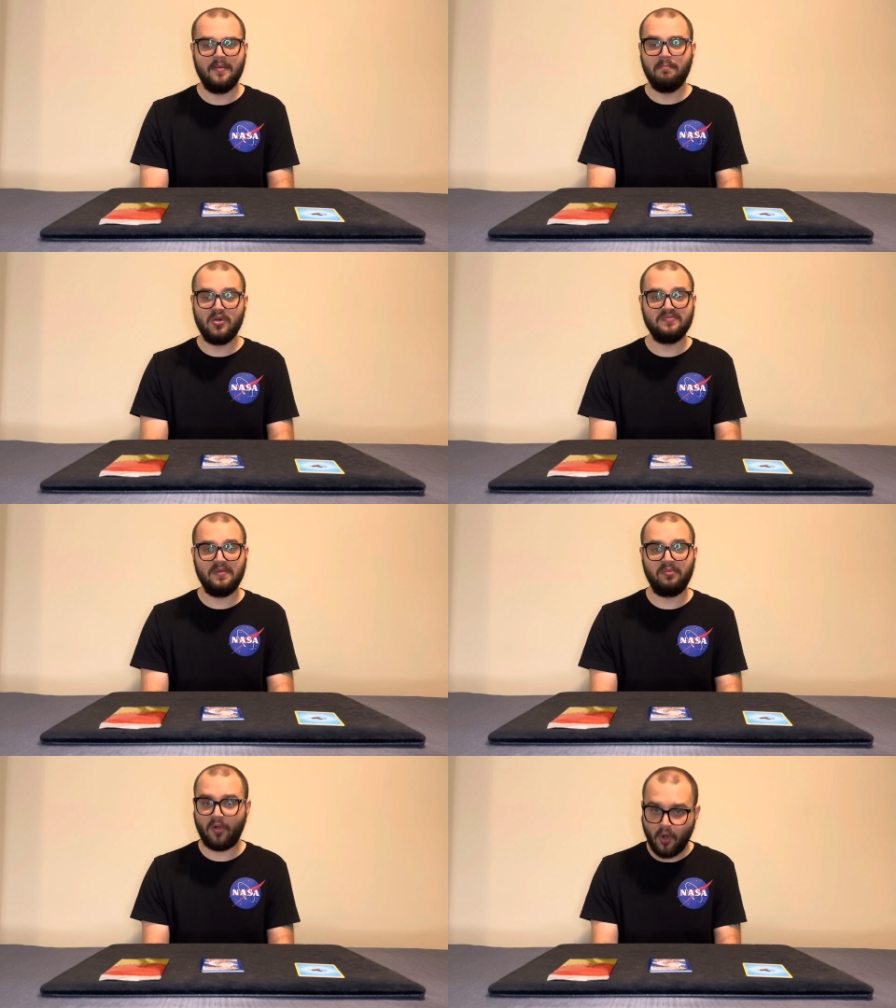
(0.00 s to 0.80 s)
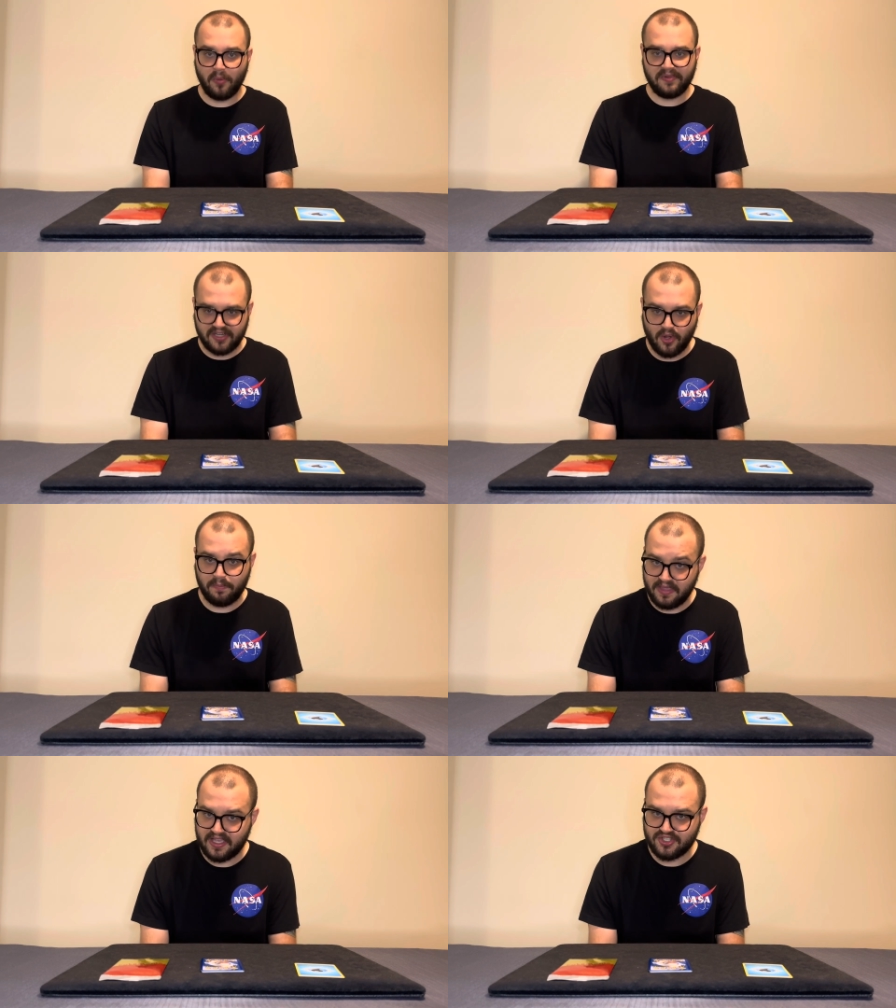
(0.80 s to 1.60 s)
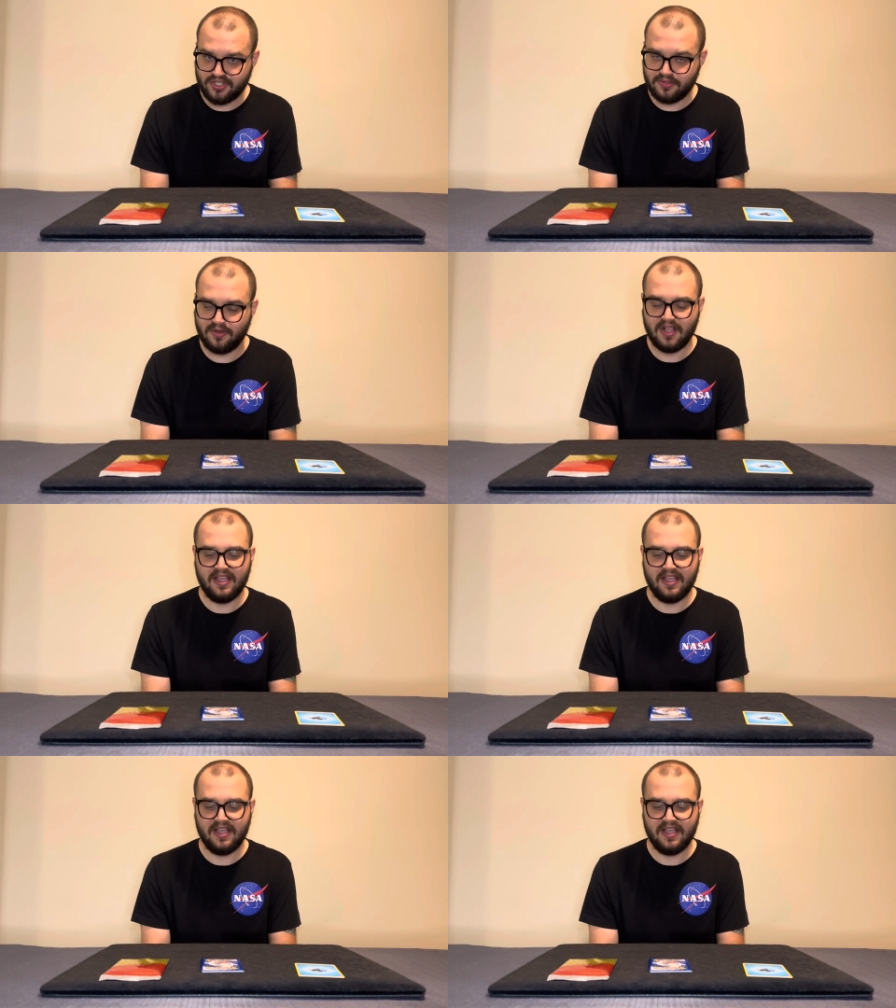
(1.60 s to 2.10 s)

most people only know Pikachu.